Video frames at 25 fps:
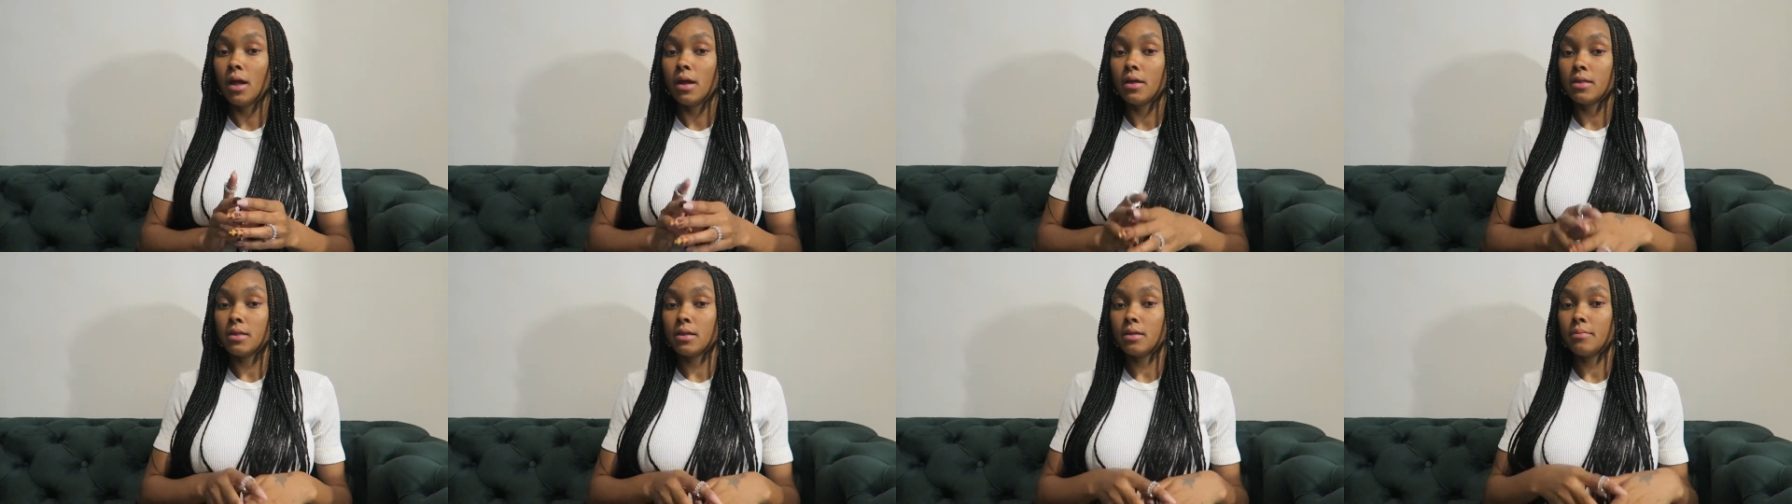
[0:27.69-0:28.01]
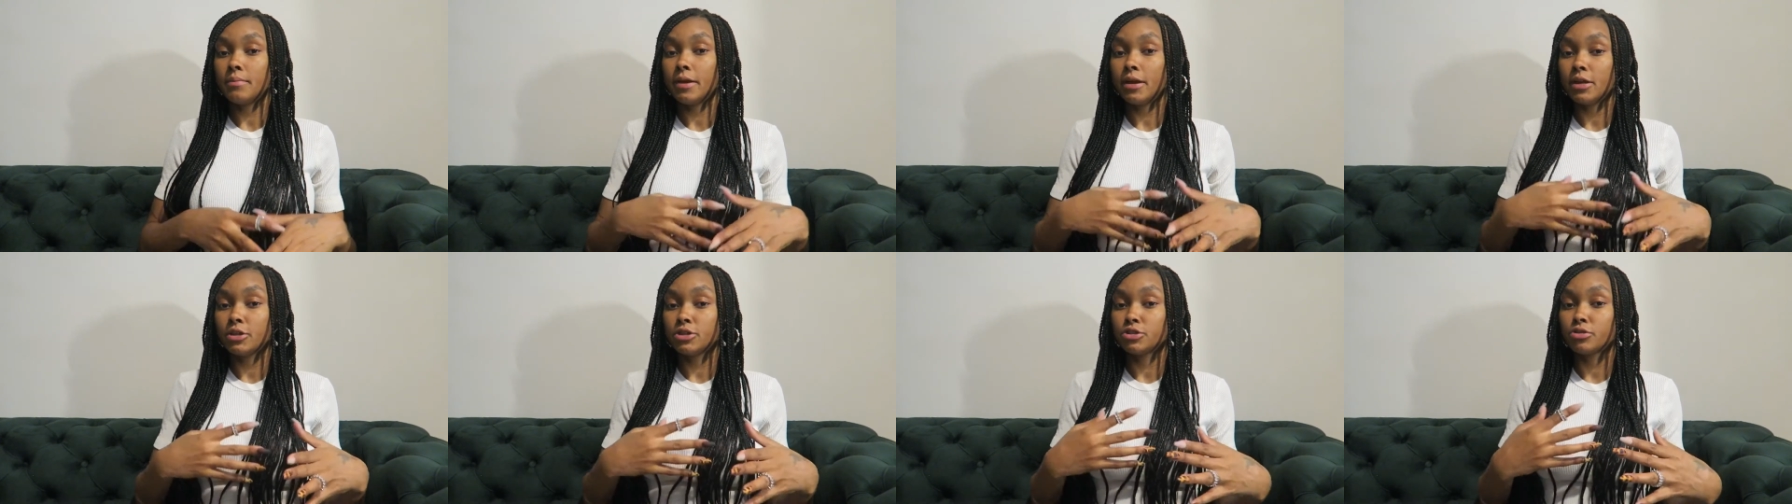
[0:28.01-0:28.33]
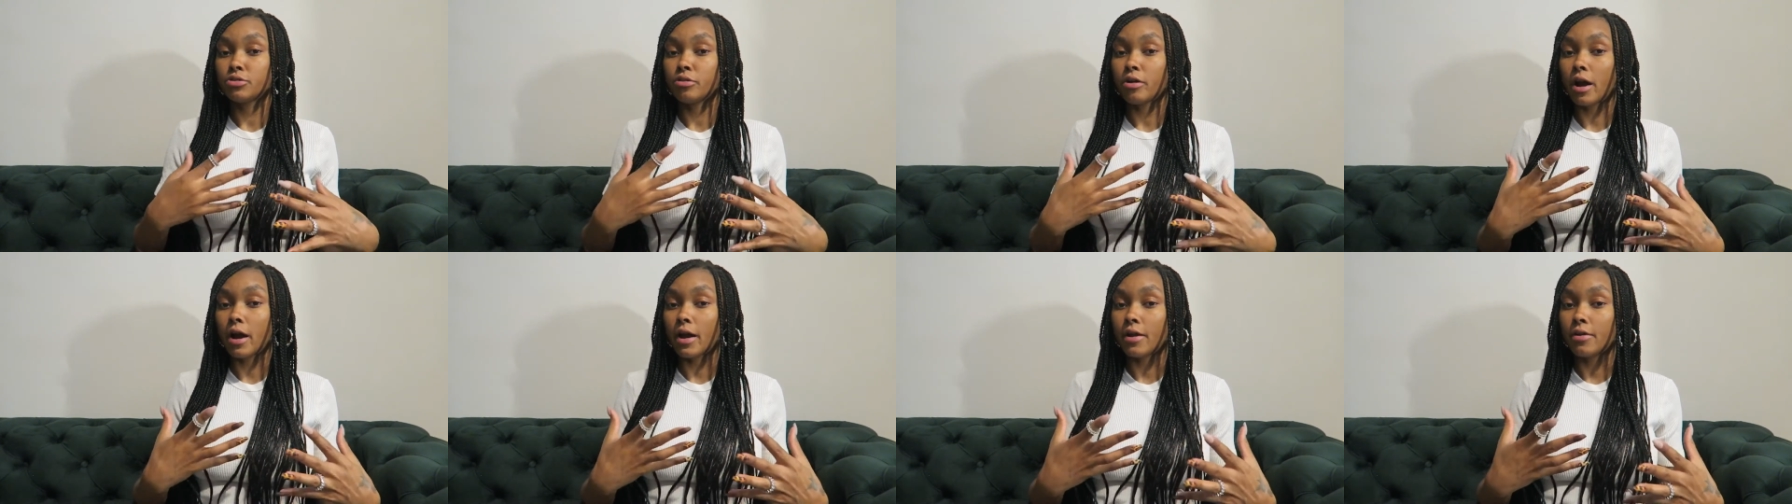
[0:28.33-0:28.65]
is gonna be a
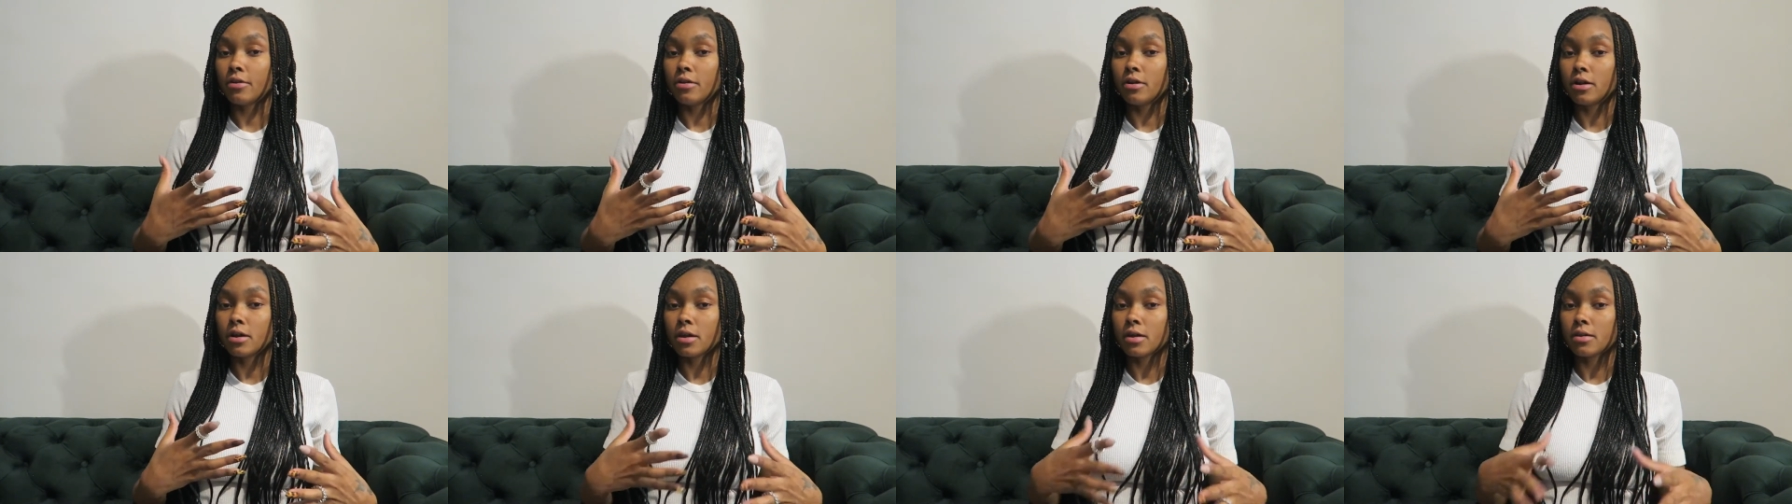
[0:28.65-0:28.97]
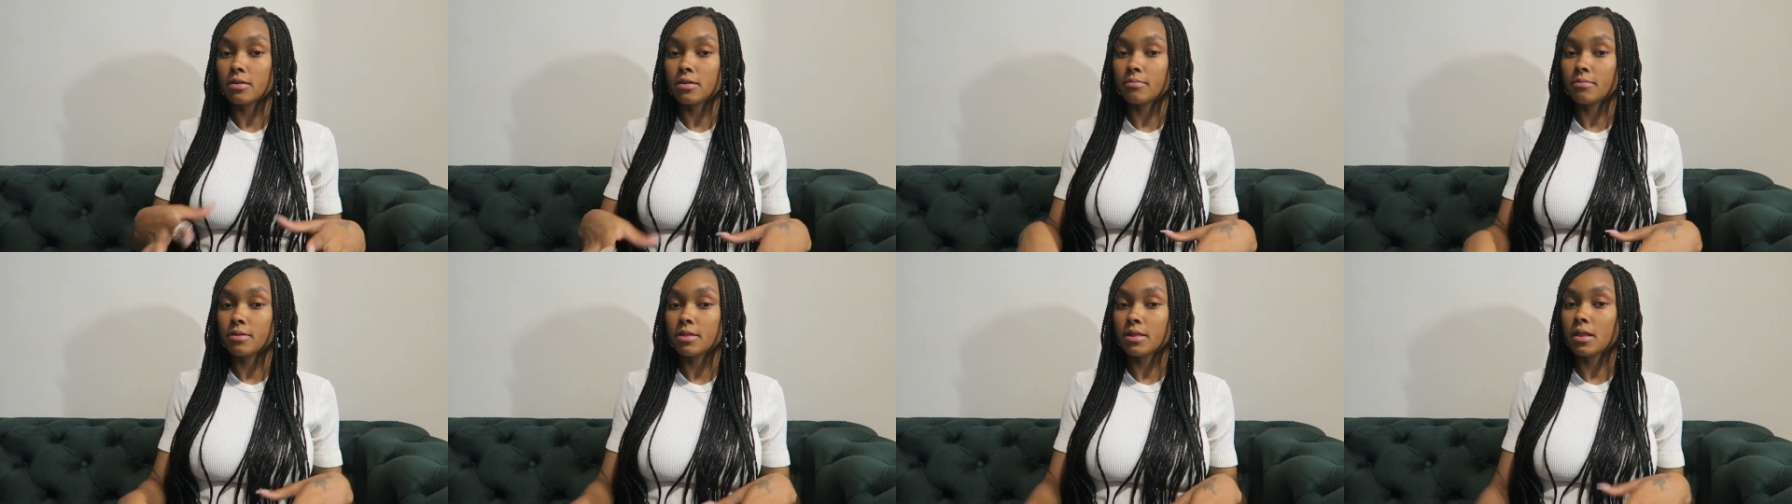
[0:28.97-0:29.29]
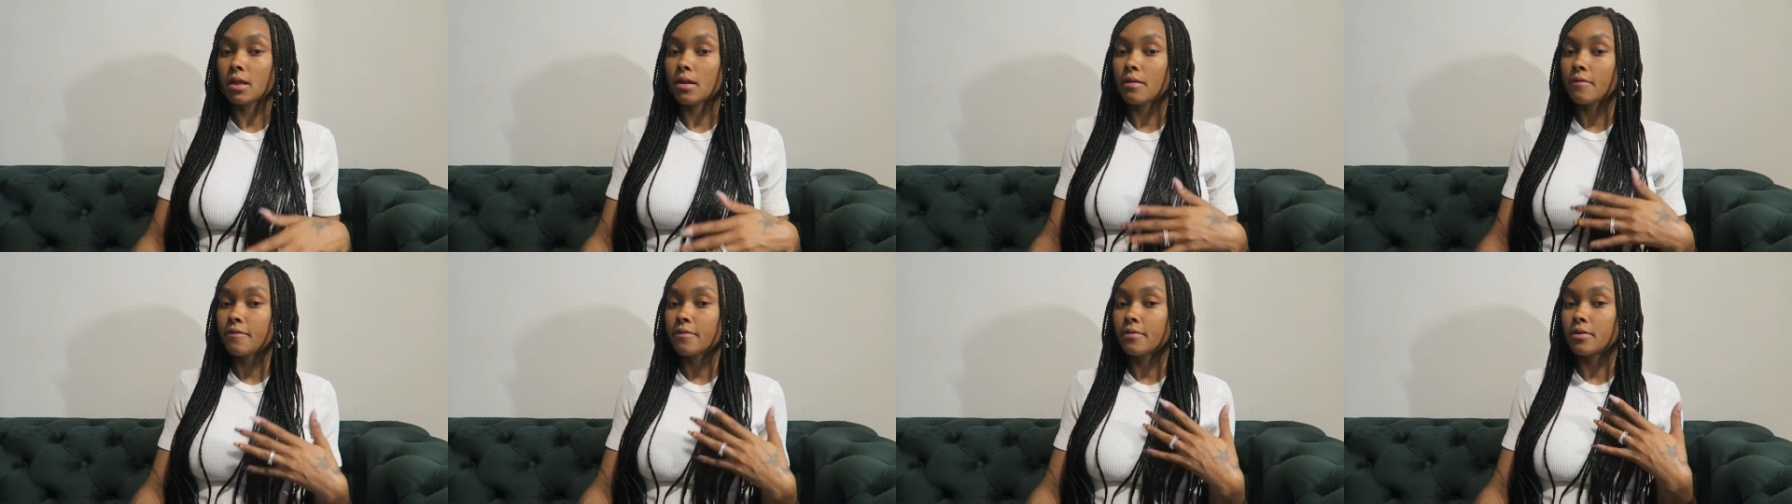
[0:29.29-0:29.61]
try on, because some of the
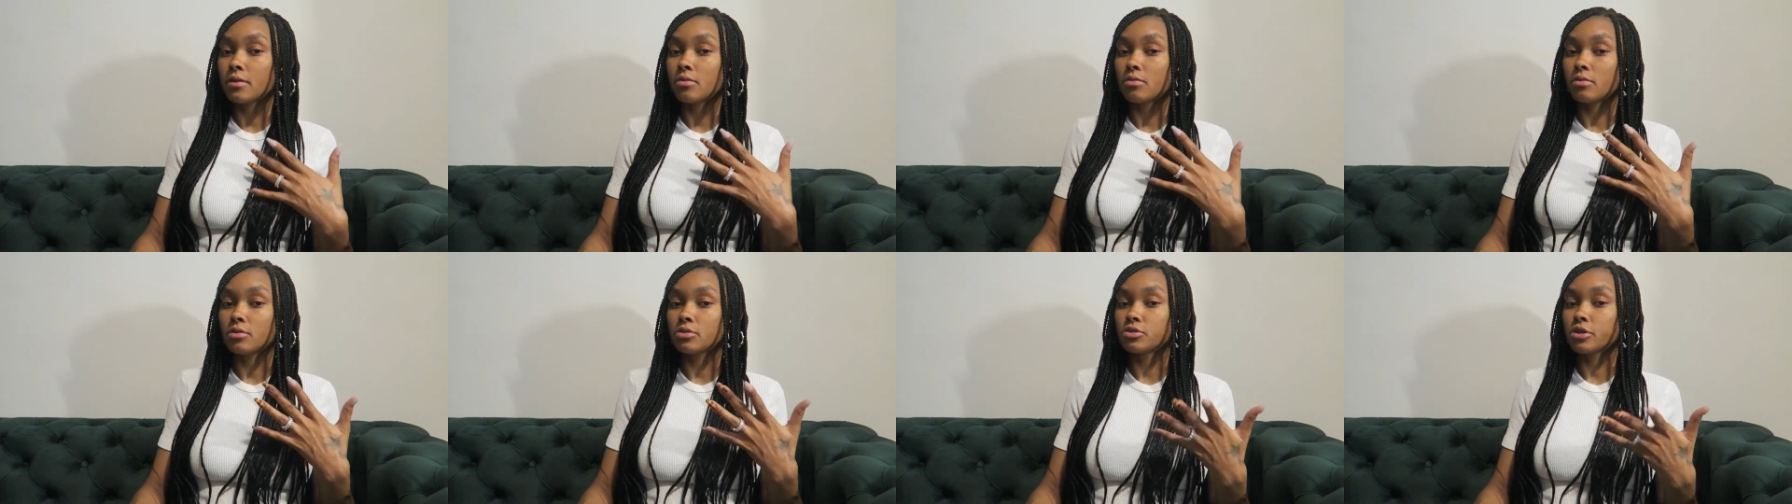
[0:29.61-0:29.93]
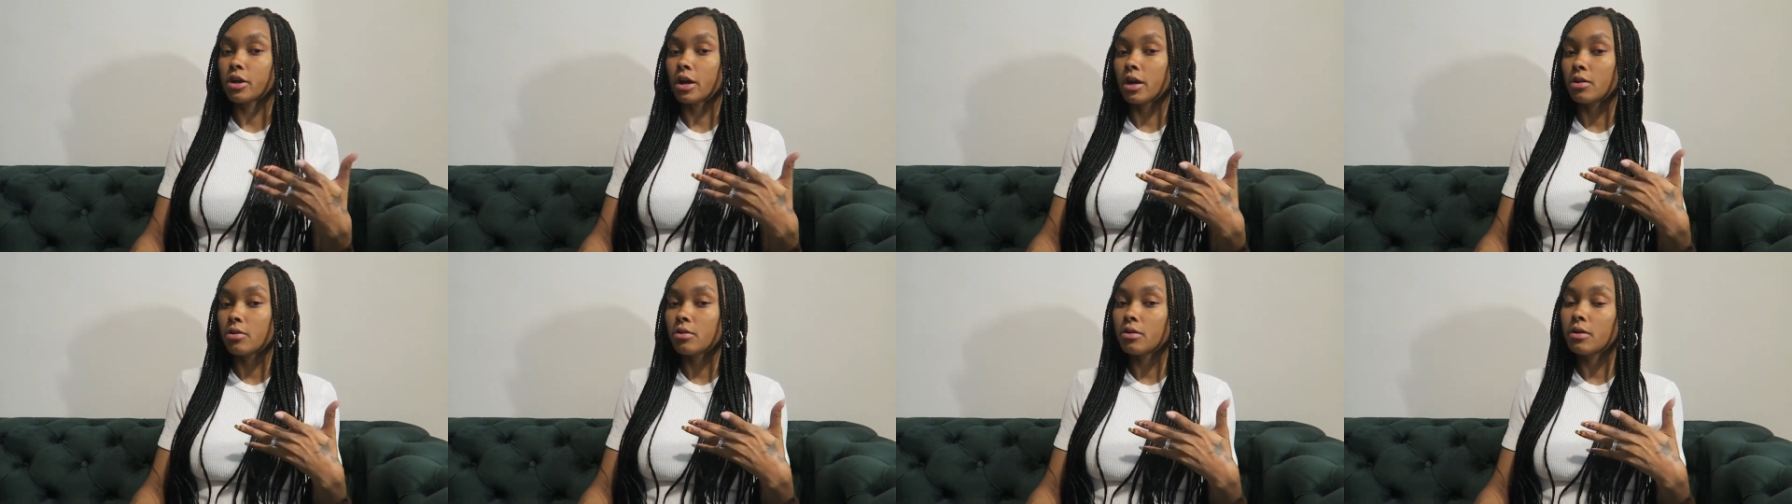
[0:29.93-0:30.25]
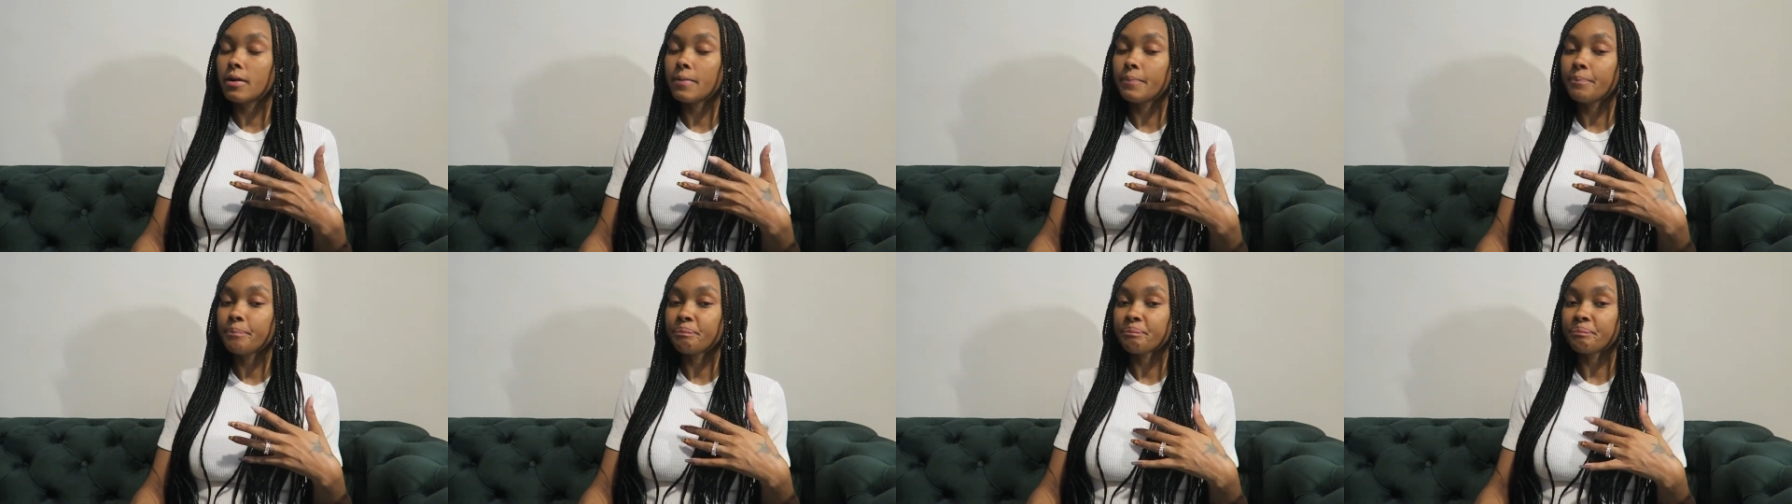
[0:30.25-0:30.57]
stuff you can try it
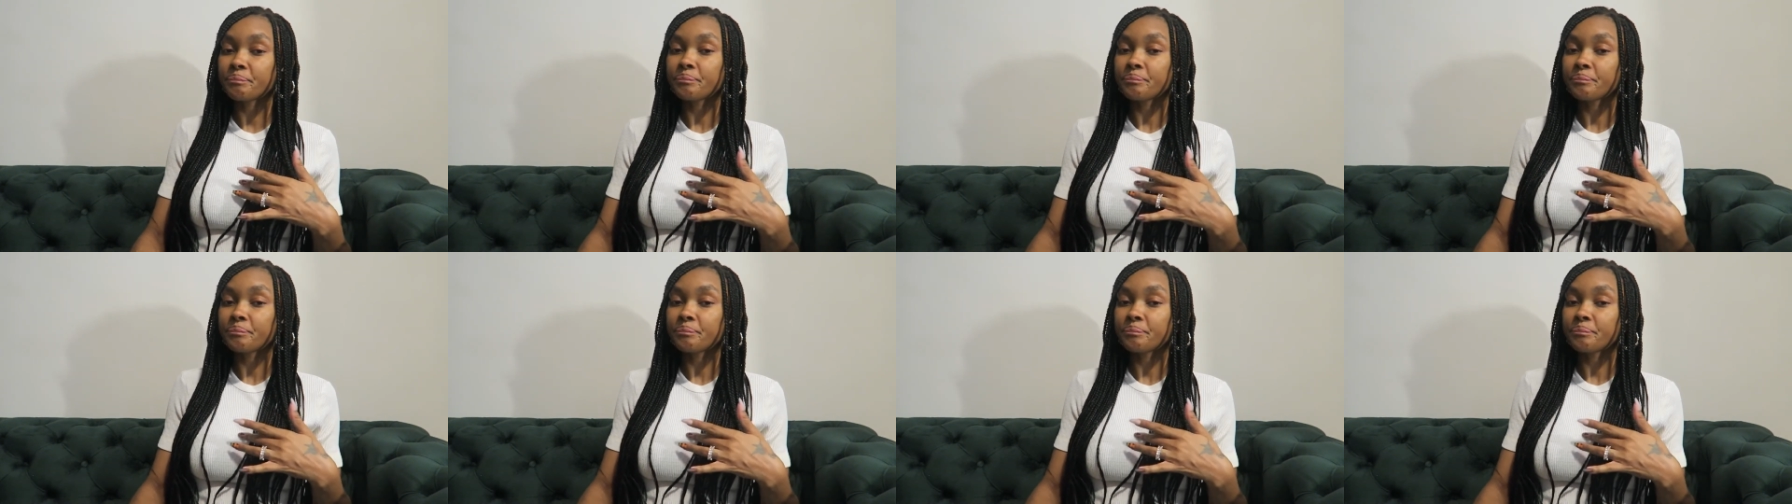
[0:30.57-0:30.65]
on.